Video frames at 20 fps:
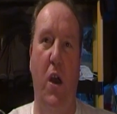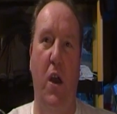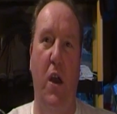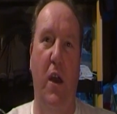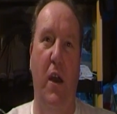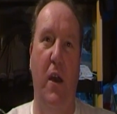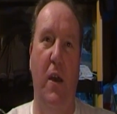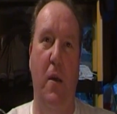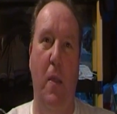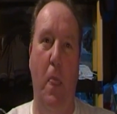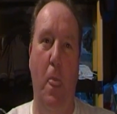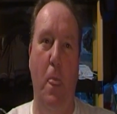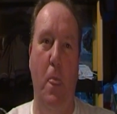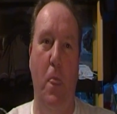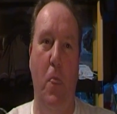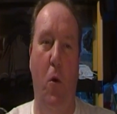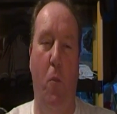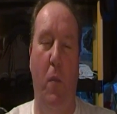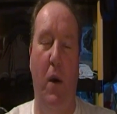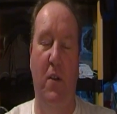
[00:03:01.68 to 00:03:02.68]
where
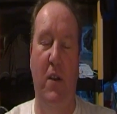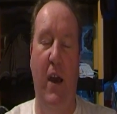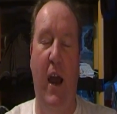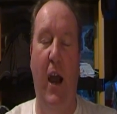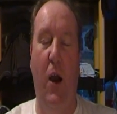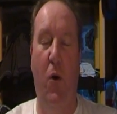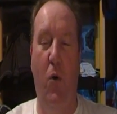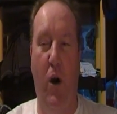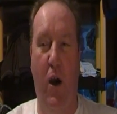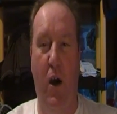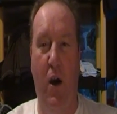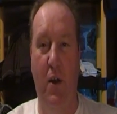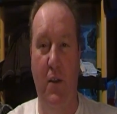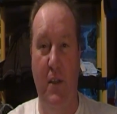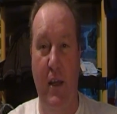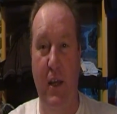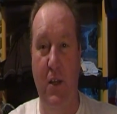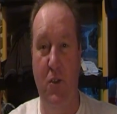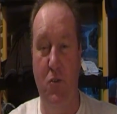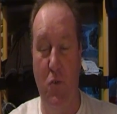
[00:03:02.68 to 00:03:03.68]
no matter how
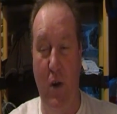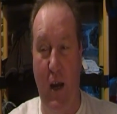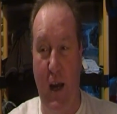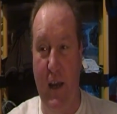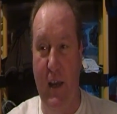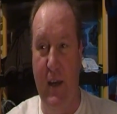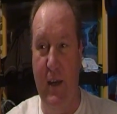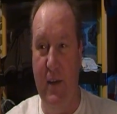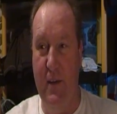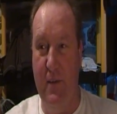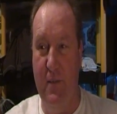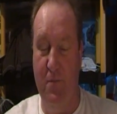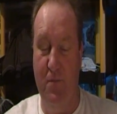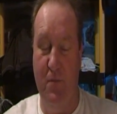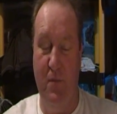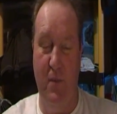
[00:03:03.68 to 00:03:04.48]
hard they try,